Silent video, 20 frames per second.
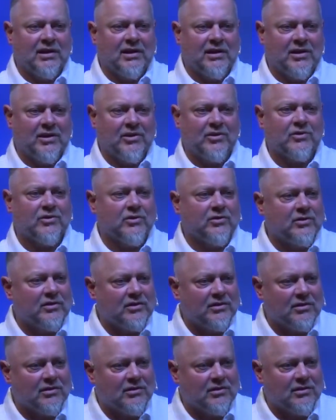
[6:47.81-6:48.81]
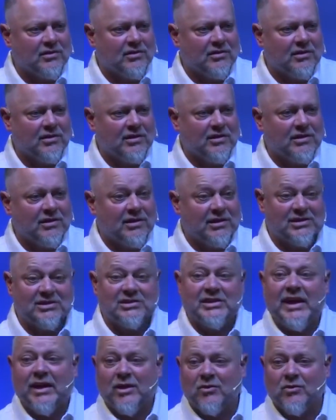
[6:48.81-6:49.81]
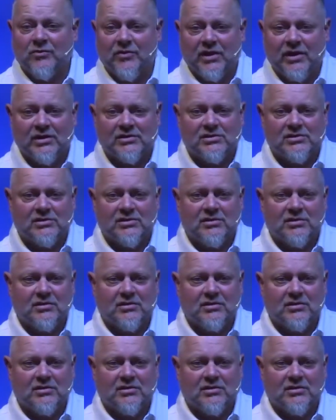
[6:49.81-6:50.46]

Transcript: killed, sacrificed.